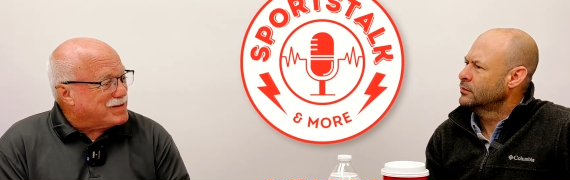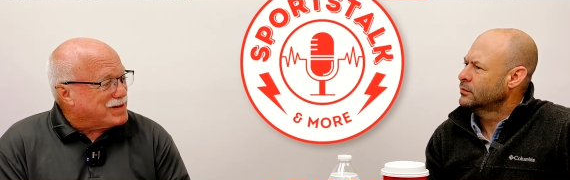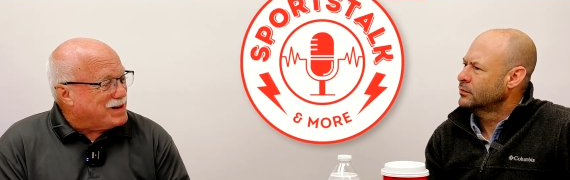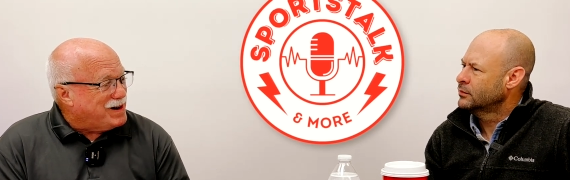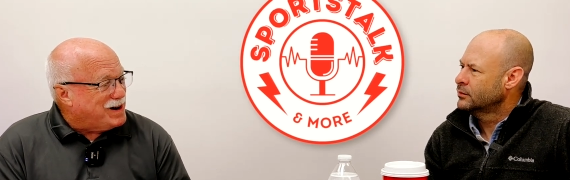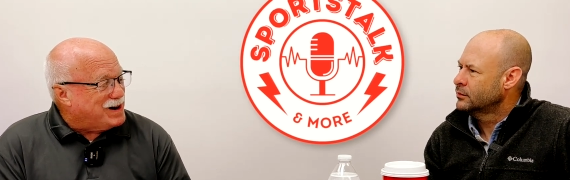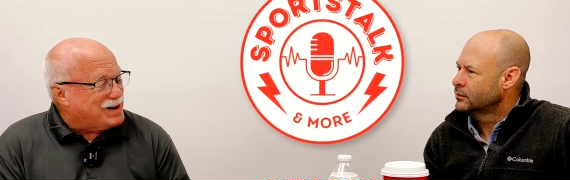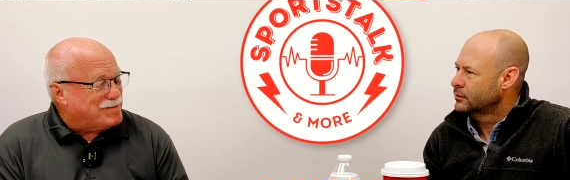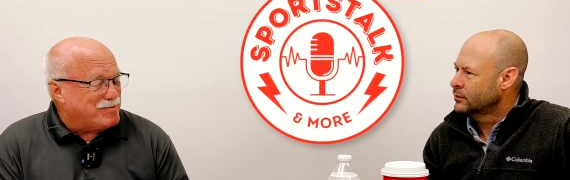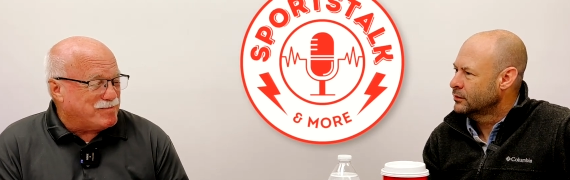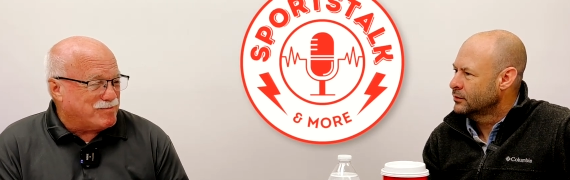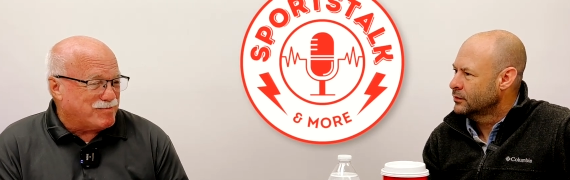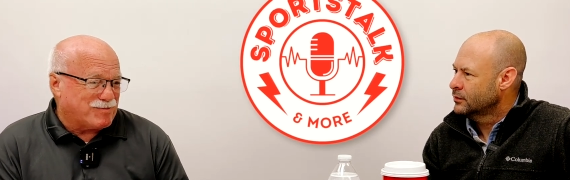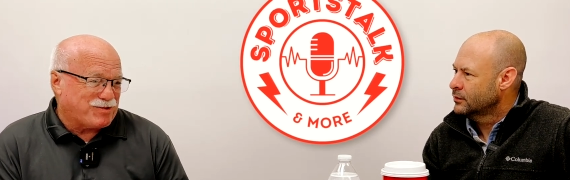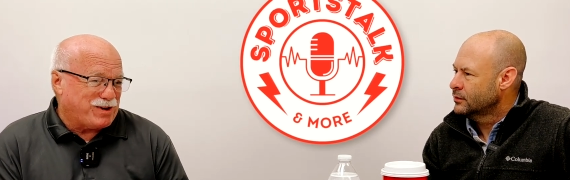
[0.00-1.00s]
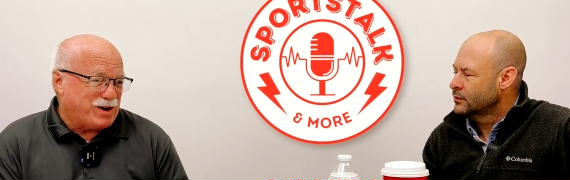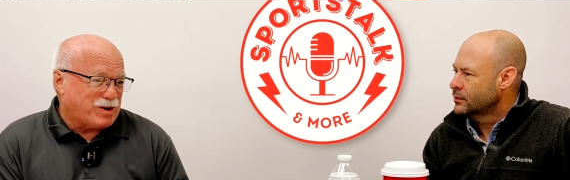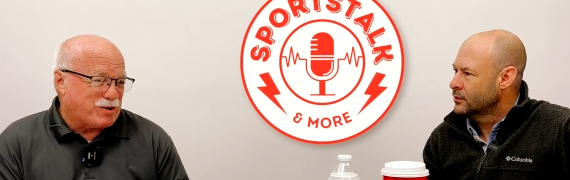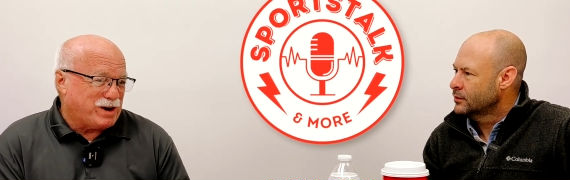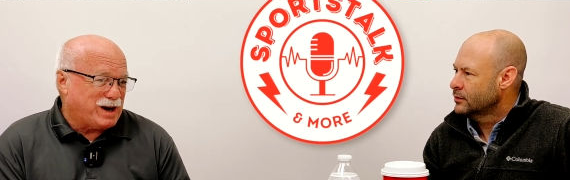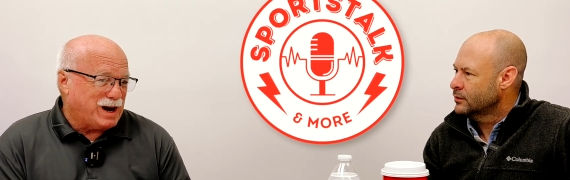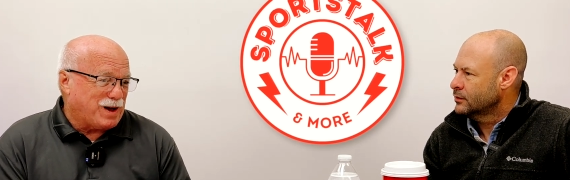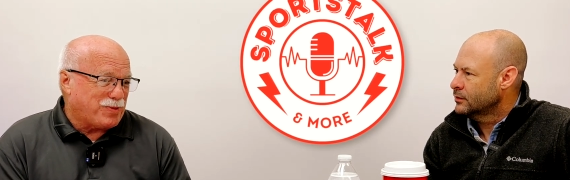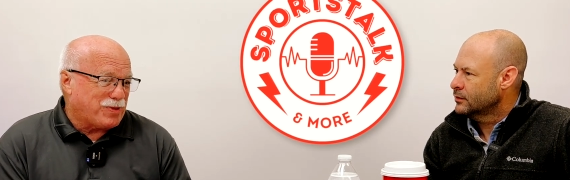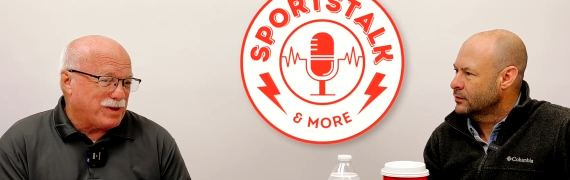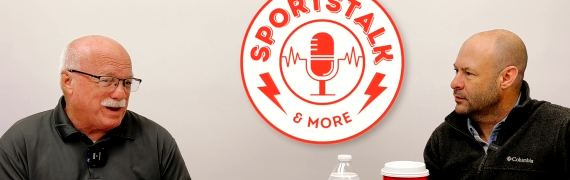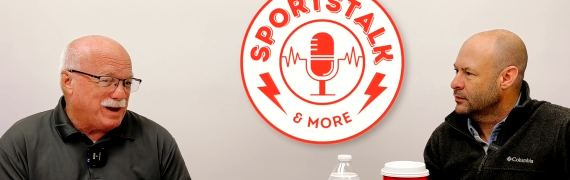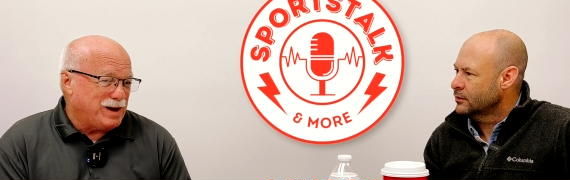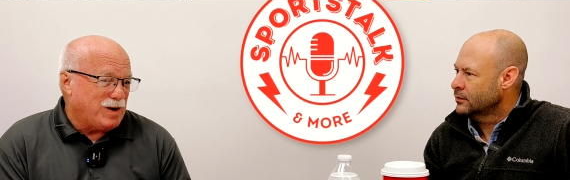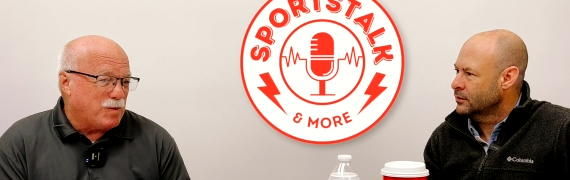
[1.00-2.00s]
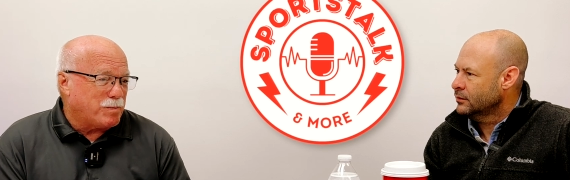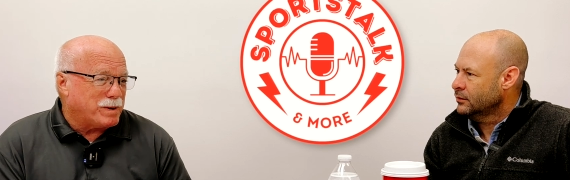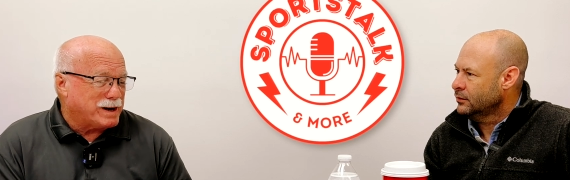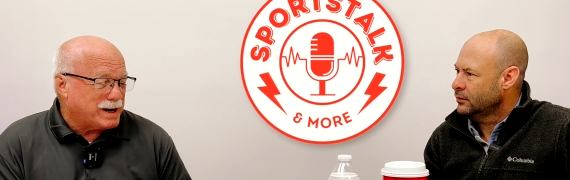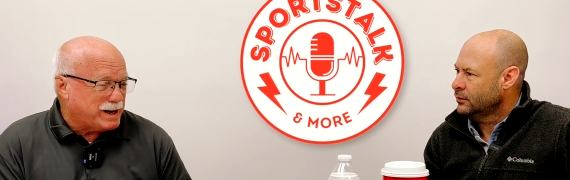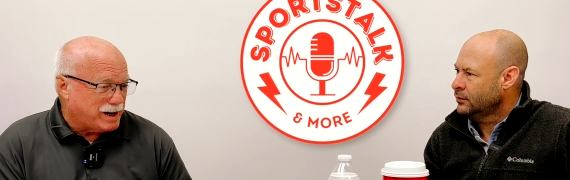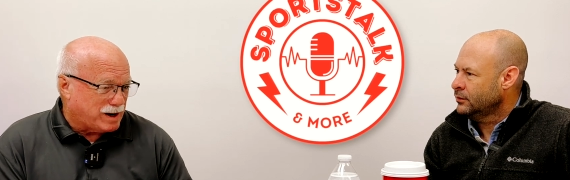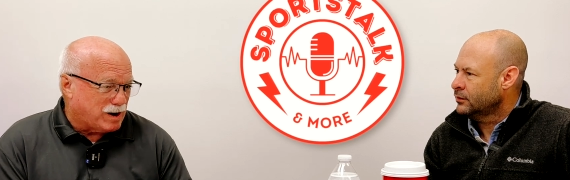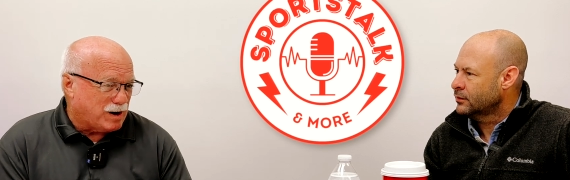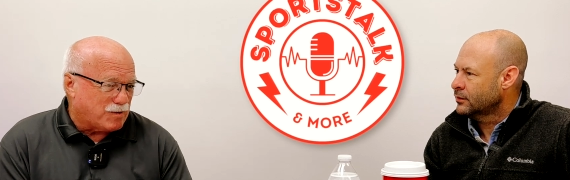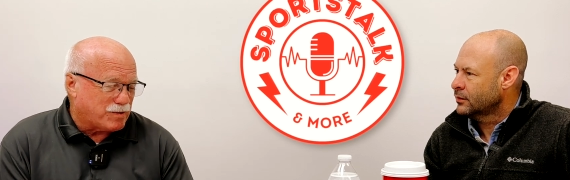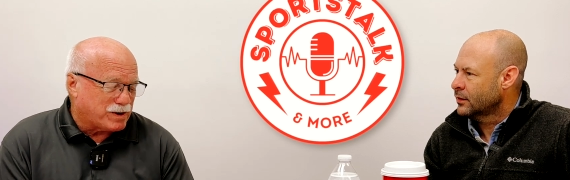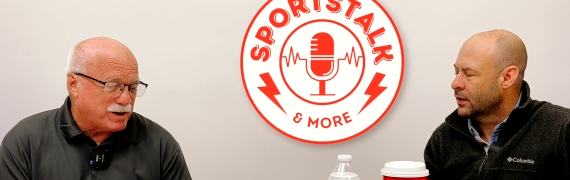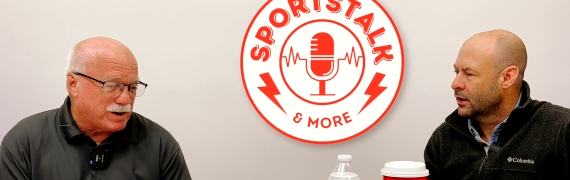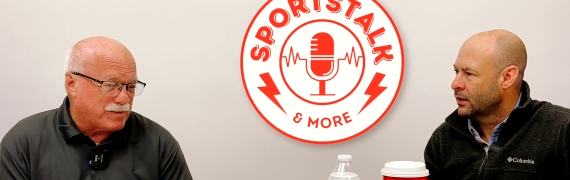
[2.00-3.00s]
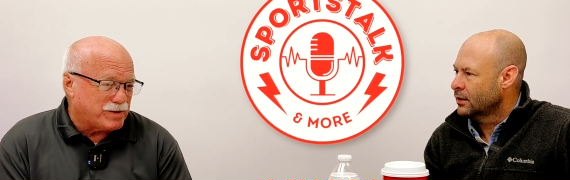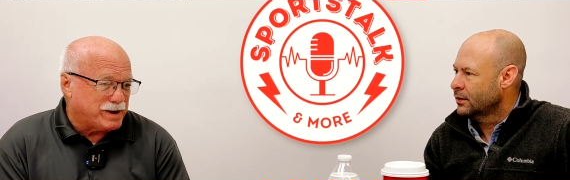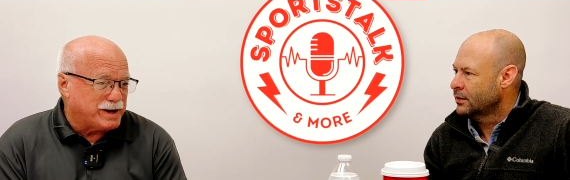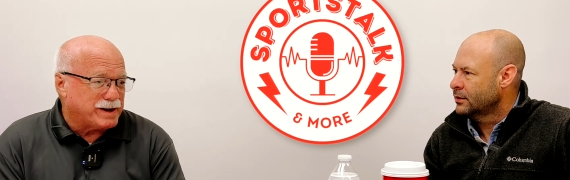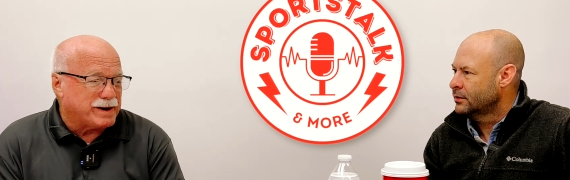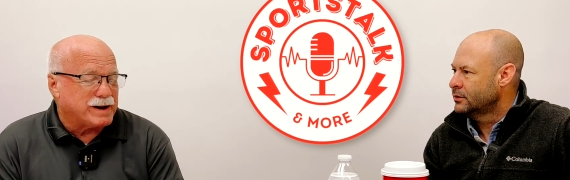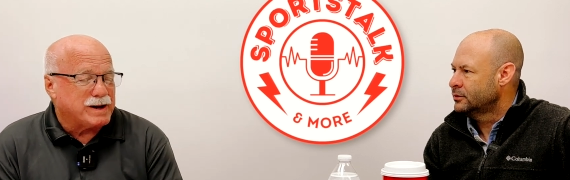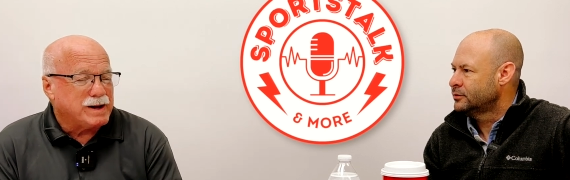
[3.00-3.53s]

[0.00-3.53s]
Speaker 1: Um, Cedar Creek got the opening kickoff, recovered it,